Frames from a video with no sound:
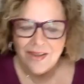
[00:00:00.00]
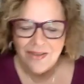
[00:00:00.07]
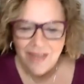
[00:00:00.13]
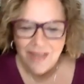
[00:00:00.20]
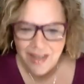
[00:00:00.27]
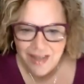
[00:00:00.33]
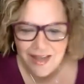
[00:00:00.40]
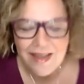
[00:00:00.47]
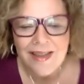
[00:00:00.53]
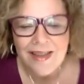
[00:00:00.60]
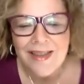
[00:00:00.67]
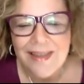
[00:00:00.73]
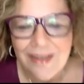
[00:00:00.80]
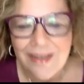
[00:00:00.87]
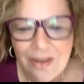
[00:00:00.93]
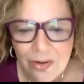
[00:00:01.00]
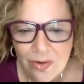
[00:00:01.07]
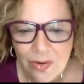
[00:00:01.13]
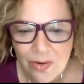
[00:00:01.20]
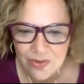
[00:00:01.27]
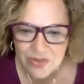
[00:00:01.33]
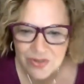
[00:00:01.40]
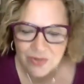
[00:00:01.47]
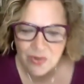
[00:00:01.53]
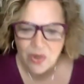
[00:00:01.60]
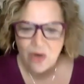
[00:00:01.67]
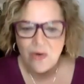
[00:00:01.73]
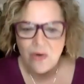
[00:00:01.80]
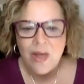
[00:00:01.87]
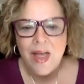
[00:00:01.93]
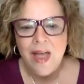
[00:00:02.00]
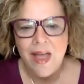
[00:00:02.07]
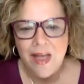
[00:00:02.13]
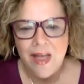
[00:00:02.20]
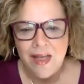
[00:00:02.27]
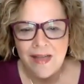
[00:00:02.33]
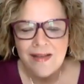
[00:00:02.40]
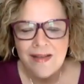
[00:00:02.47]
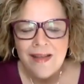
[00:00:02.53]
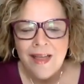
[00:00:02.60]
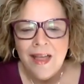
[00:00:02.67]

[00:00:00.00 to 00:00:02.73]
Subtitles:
Okay, cool. So go ahead